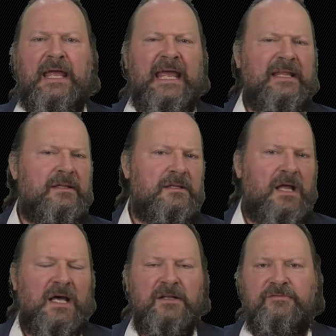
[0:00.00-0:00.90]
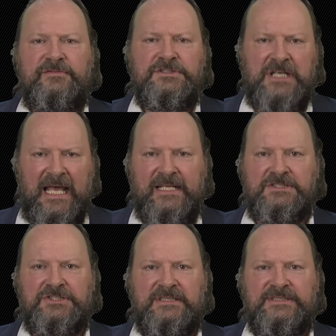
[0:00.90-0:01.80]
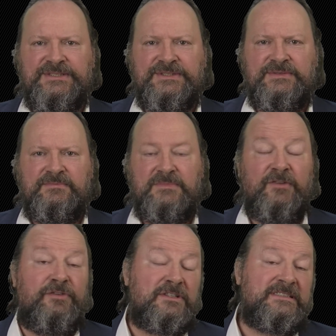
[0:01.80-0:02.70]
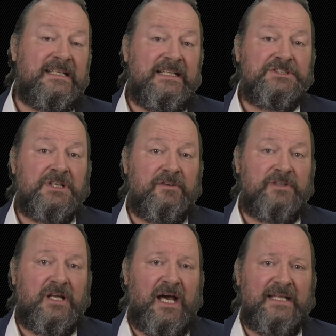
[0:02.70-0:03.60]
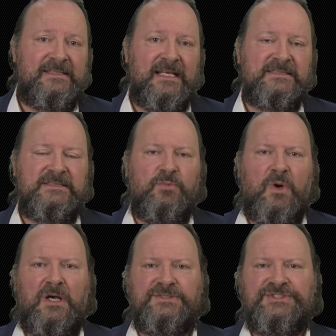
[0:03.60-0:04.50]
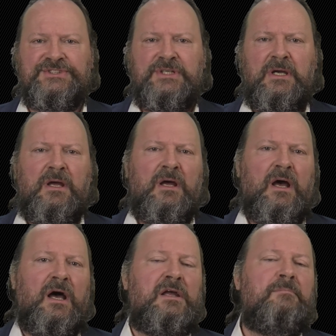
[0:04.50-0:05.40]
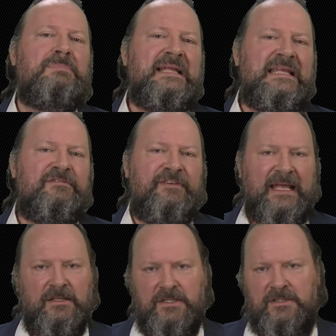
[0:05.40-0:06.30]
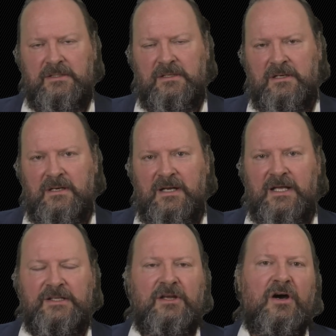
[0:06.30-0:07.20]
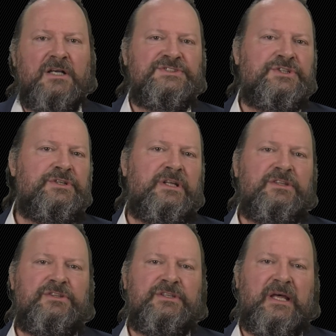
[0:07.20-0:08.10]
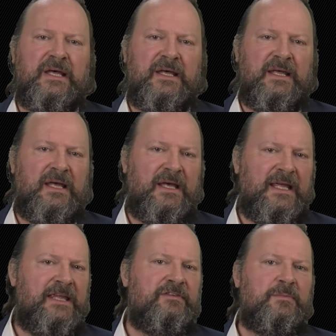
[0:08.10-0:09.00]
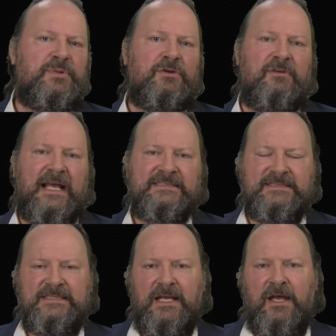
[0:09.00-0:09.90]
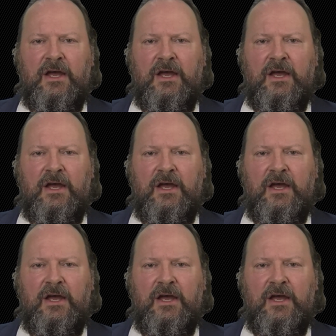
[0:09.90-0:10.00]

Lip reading: and a lot of challenges. The first edition of the contest was a complete failure. The cars couldn't even progress